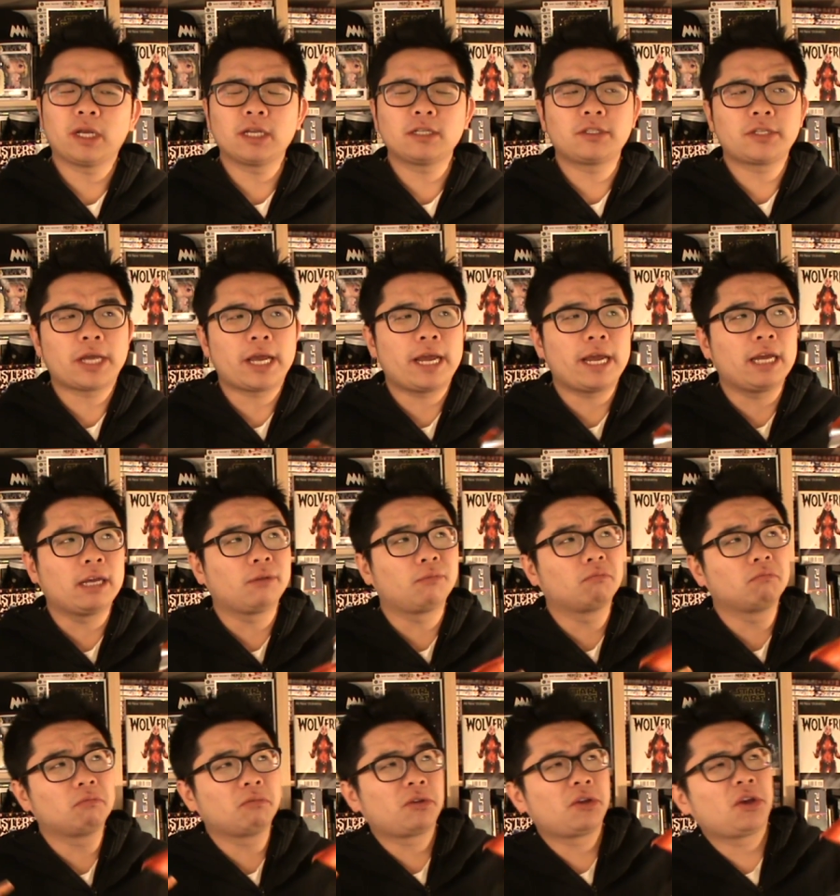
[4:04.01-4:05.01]
it's a
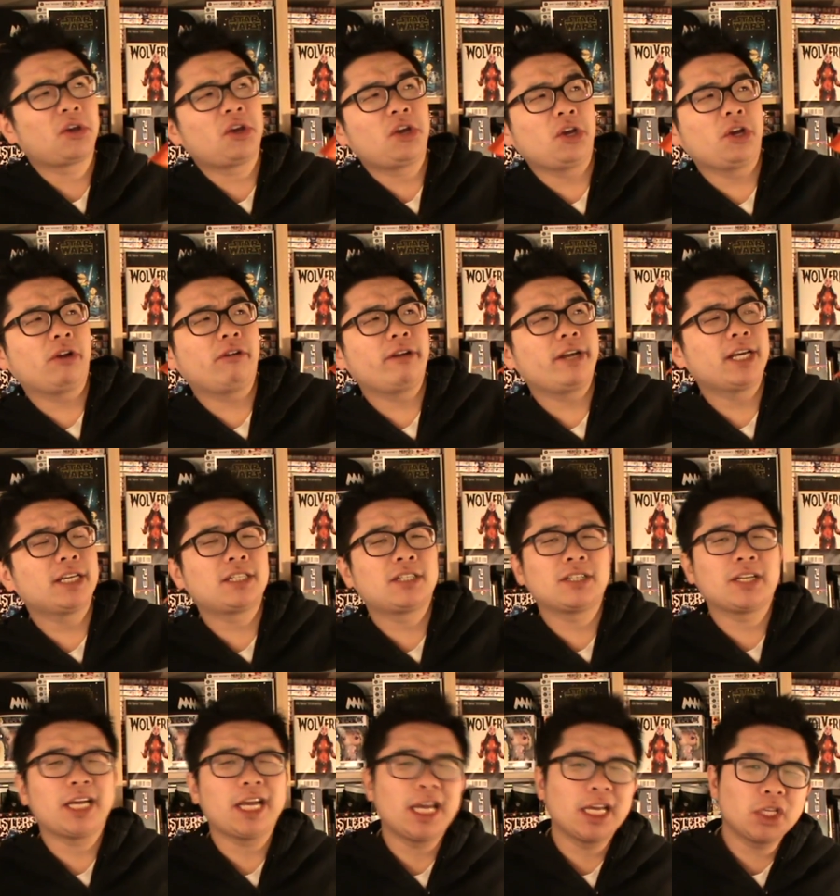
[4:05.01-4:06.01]

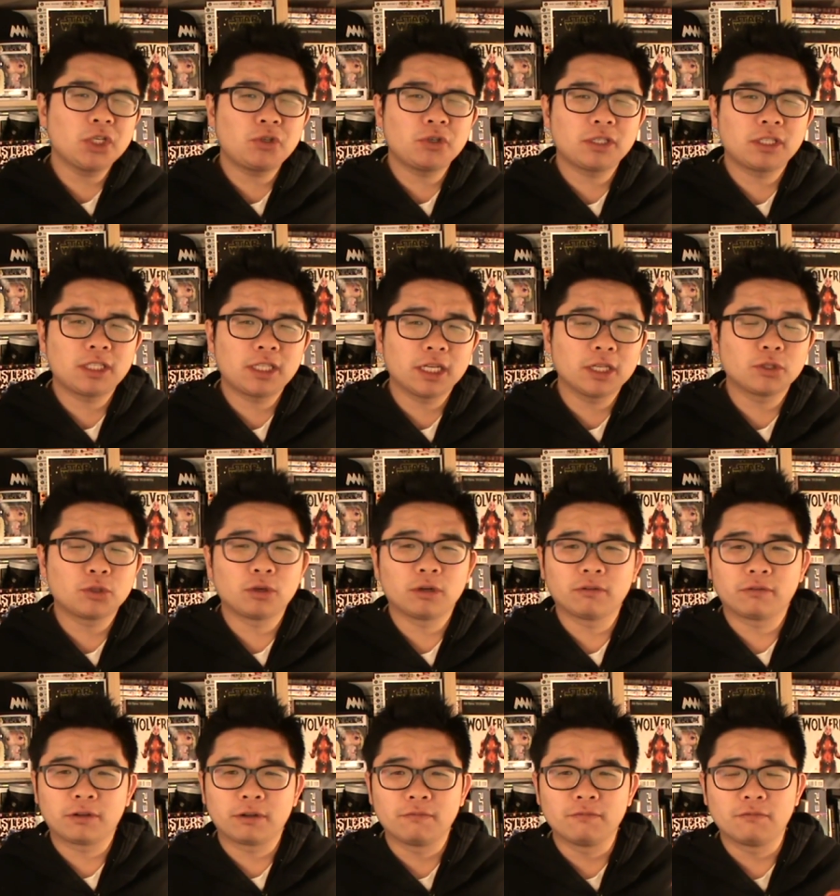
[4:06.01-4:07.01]
curious, interesting sort
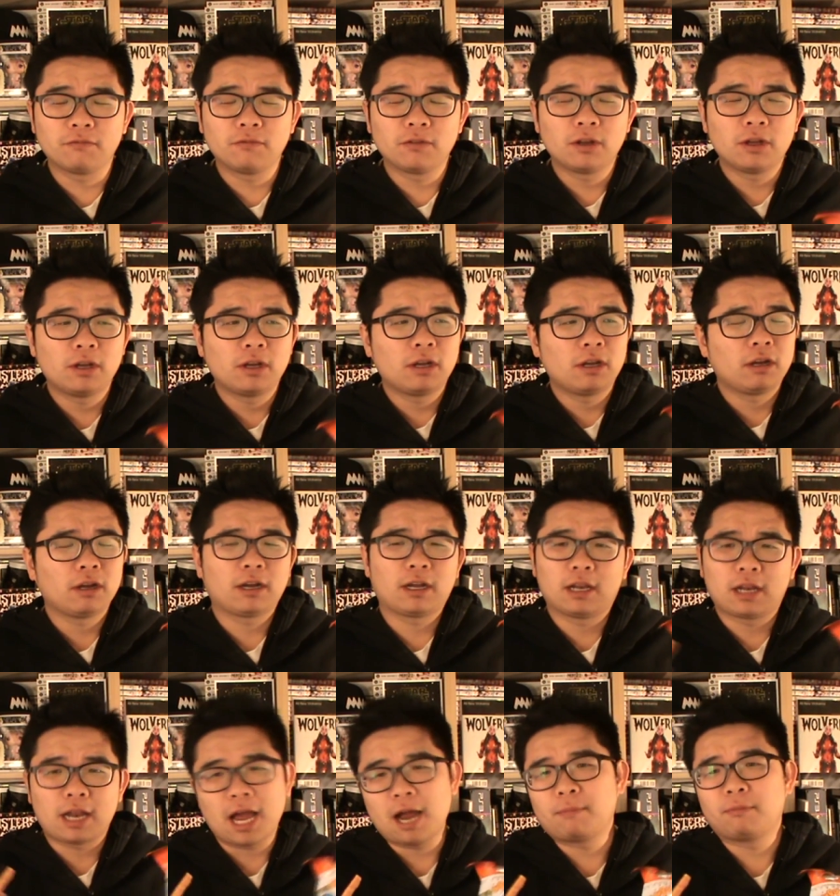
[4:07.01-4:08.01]
of
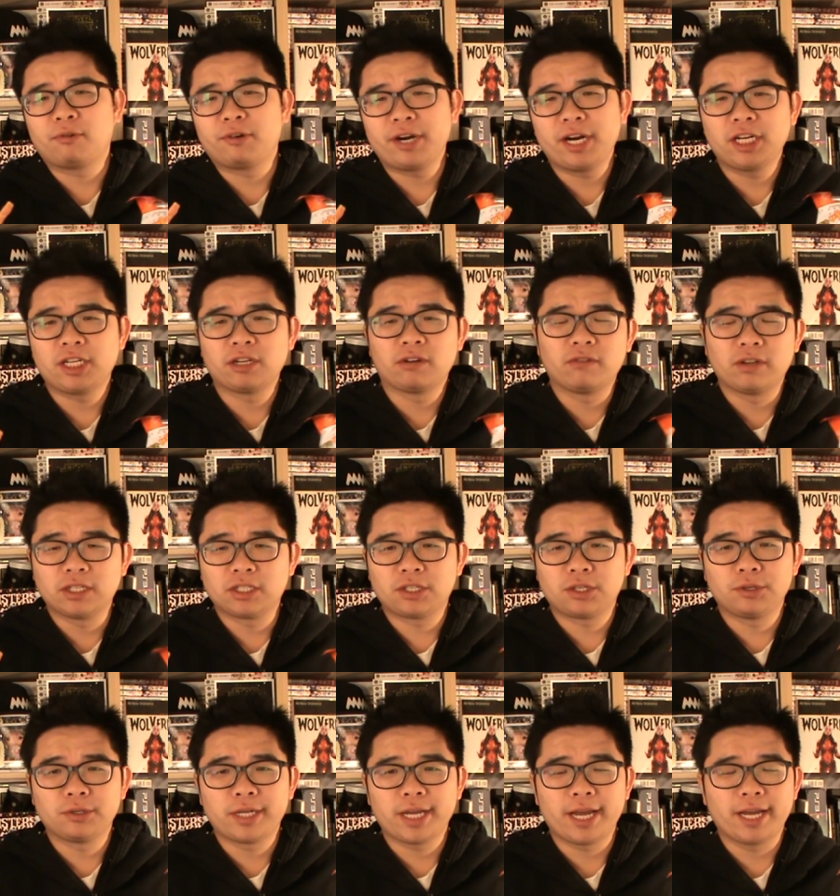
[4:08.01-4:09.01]
collaboration of these
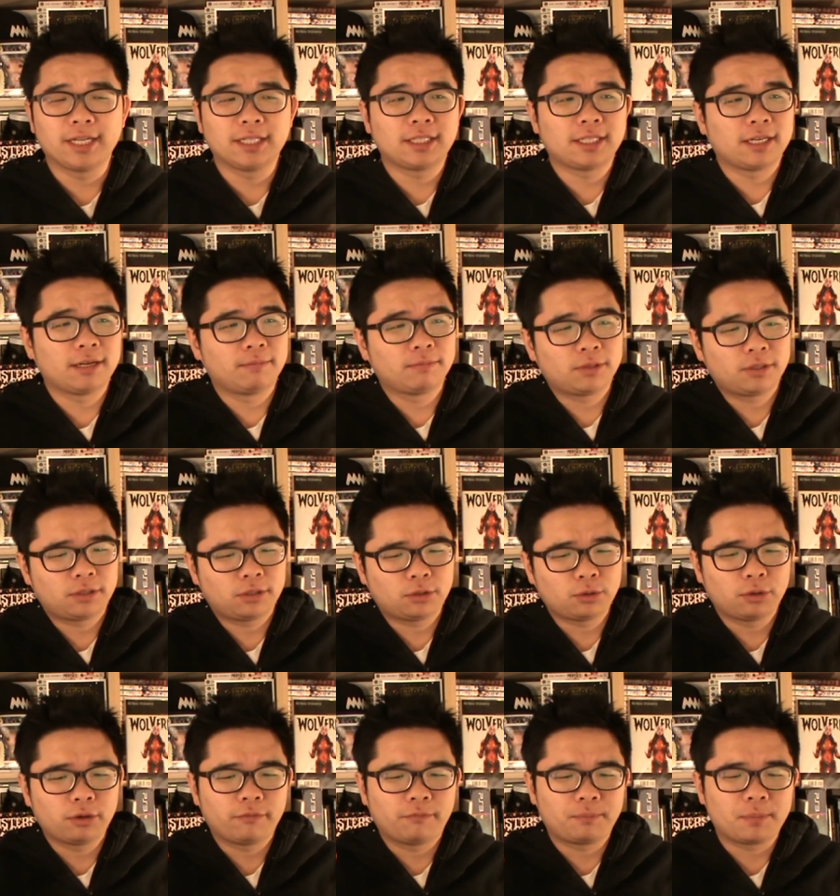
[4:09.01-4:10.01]
two tastes, and I'm
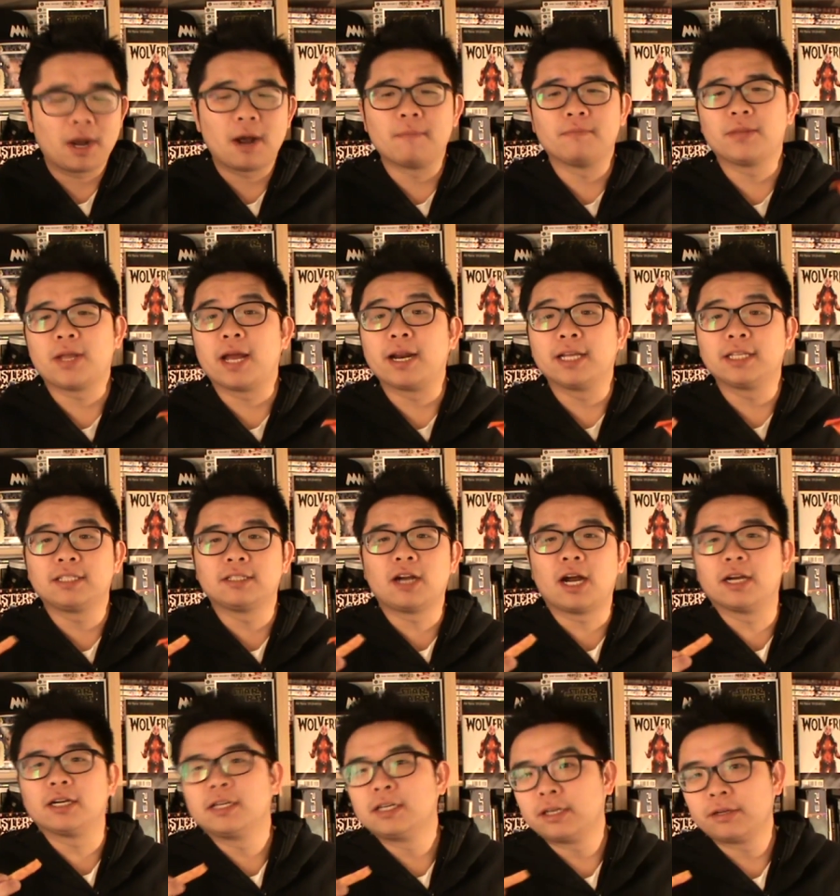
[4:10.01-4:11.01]
sort of bummed that it's
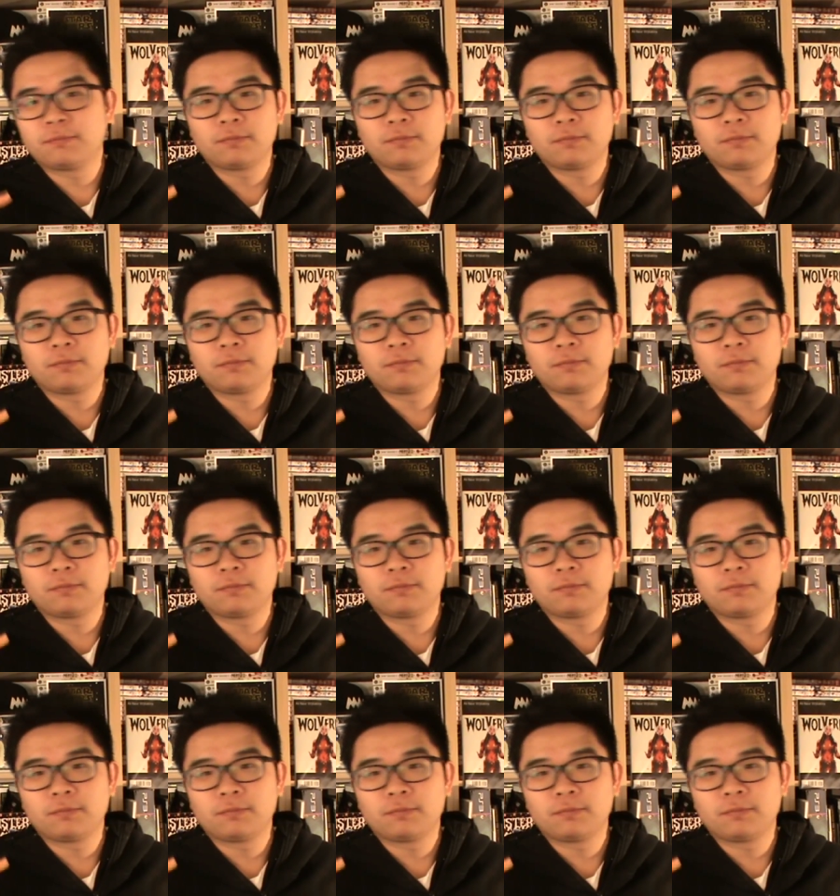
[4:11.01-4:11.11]
not.